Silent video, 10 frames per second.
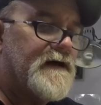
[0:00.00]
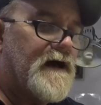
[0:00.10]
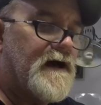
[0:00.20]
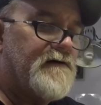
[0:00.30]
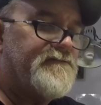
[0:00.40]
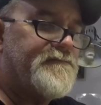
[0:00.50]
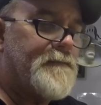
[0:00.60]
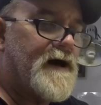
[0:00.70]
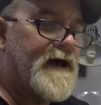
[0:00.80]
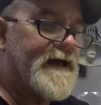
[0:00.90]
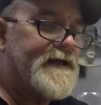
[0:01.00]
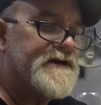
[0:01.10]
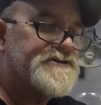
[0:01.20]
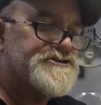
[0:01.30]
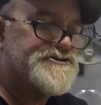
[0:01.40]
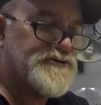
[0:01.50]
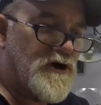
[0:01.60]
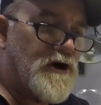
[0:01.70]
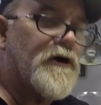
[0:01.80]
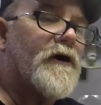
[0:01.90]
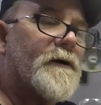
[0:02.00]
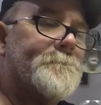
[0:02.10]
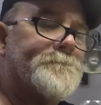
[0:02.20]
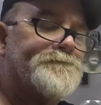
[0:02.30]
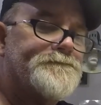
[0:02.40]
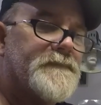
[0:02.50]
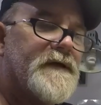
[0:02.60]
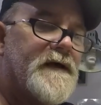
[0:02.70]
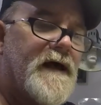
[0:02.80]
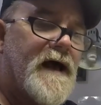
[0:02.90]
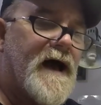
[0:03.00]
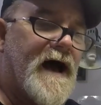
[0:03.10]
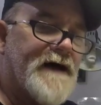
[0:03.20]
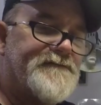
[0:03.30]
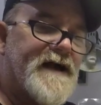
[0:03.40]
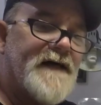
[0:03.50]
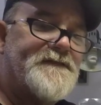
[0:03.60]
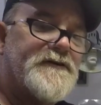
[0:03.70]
of my strong arm. I've got the